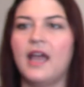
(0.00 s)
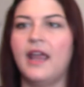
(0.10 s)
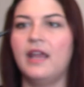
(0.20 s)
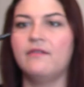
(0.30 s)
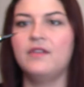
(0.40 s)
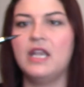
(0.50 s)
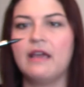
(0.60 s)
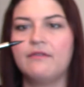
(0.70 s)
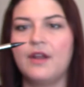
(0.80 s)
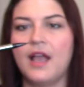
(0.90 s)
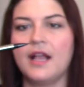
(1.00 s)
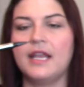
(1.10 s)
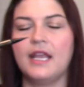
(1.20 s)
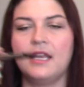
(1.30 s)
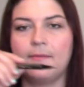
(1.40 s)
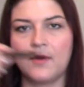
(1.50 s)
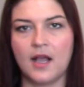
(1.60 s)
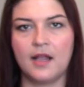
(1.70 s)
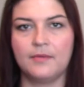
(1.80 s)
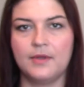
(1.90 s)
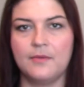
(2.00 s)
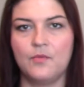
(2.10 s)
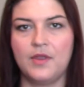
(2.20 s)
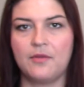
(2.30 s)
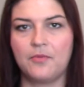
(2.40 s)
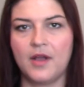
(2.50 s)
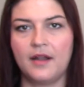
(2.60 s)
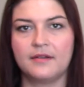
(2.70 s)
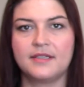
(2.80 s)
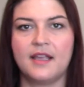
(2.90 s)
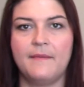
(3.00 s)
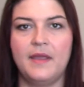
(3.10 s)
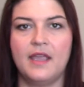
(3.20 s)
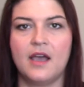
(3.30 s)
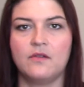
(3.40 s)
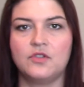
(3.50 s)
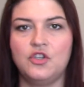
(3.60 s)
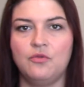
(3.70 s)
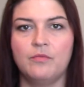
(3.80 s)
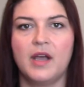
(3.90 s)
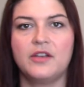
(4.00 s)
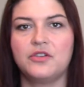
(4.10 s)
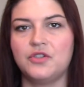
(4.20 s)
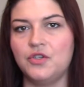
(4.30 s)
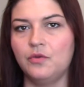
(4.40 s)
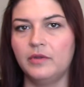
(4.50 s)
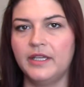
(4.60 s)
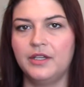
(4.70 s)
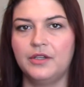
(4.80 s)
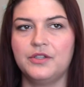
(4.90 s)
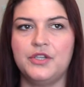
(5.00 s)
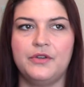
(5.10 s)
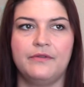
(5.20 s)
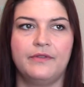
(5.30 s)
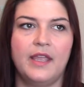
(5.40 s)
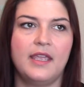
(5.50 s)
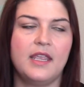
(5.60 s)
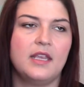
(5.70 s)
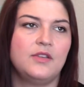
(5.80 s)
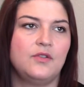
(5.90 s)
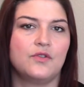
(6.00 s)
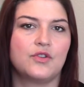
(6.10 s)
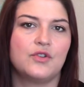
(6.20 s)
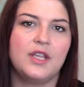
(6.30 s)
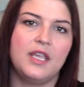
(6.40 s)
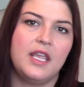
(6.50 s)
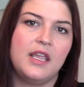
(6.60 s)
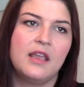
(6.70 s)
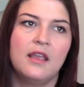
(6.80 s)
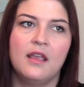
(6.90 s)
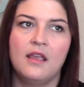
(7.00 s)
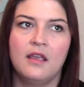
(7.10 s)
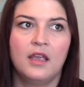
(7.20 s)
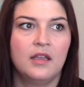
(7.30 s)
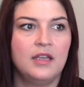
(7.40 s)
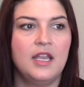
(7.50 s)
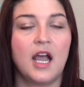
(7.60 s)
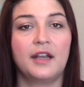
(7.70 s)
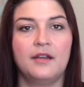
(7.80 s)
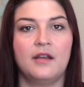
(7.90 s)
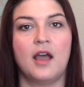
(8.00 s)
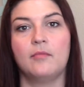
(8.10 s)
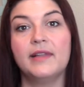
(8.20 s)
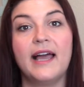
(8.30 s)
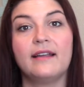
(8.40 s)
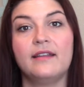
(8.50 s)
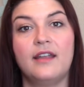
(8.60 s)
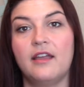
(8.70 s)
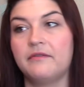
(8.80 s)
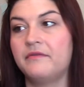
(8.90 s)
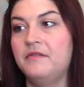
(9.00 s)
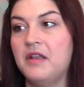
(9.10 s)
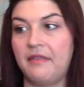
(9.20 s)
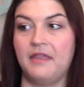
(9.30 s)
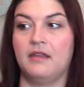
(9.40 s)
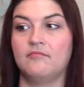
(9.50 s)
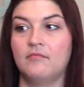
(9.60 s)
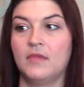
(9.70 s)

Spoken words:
I have never had any problem with the product coming out too much, too little, too flaky, too streaky, not black enough, nothing.